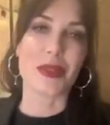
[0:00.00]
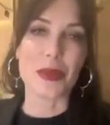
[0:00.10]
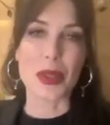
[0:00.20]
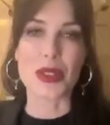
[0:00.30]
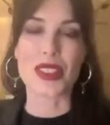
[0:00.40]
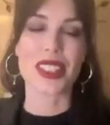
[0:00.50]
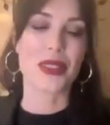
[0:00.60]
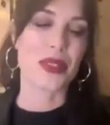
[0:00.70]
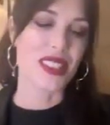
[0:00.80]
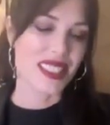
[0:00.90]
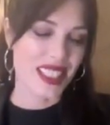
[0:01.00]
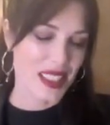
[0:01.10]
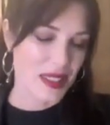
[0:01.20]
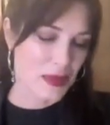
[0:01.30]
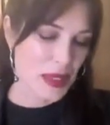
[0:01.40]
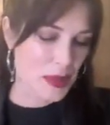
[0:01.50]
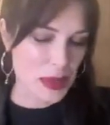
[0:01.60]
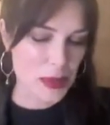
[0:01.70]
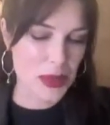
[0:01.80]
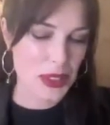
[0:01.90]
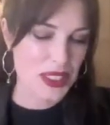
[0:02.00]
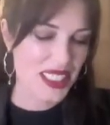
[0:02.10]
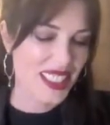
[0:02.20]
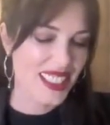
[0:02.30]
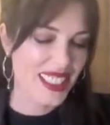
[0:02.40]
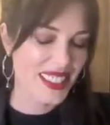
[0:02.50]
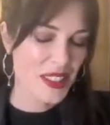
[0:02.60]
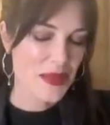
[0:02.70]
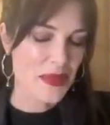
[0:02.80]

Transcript: Mostly, it was meeting people online.